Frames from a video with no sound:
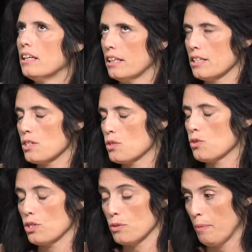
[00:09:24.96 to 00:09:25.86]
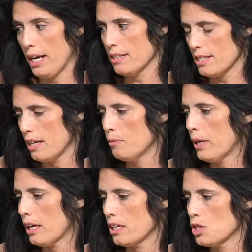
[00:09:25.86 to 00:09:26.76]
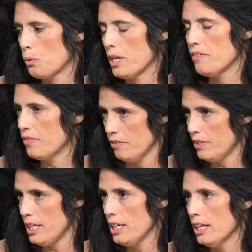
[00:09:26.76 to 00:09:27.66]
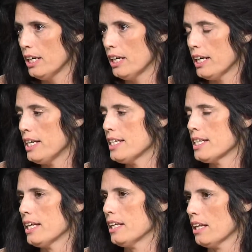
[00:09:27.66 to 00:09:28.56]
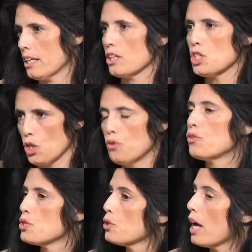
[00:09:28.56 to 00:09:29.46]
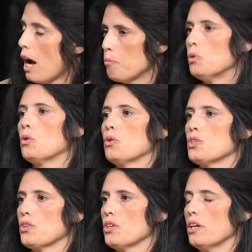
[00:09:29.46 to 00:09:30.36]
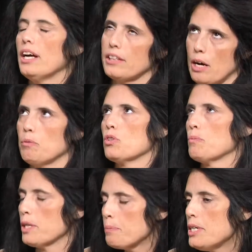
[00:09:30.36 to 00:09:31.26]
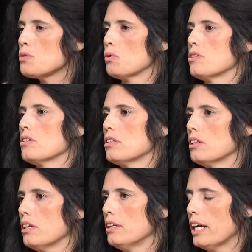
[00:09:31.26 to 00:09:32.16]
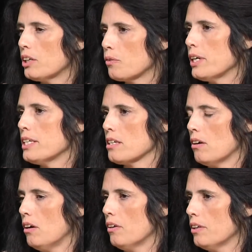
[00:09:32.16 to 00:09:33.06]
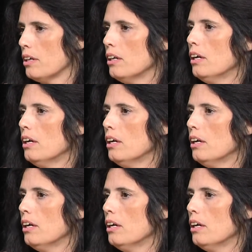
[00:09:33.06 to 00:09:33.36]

this man said in 2050, he'd say that the stone fruits of the apple orchard, not the apple orchards, but the peach orchards, the nectarines, and all the